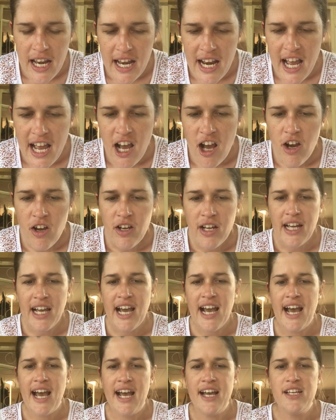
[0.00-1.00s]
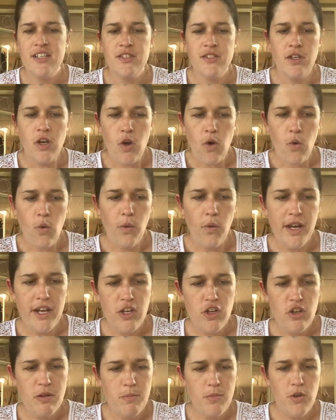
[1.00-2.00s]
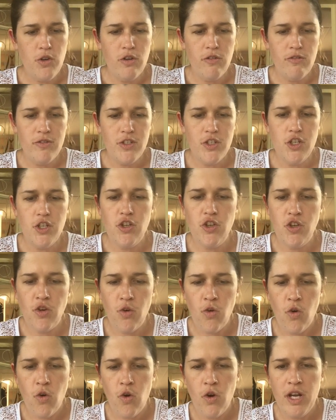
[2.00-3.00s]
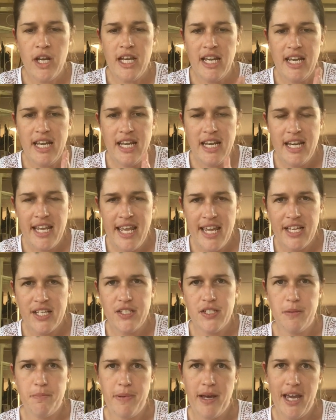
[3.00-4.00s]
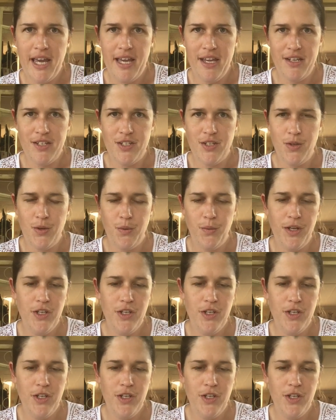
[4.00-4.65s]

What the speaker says: Now, guys, when you move to your next page,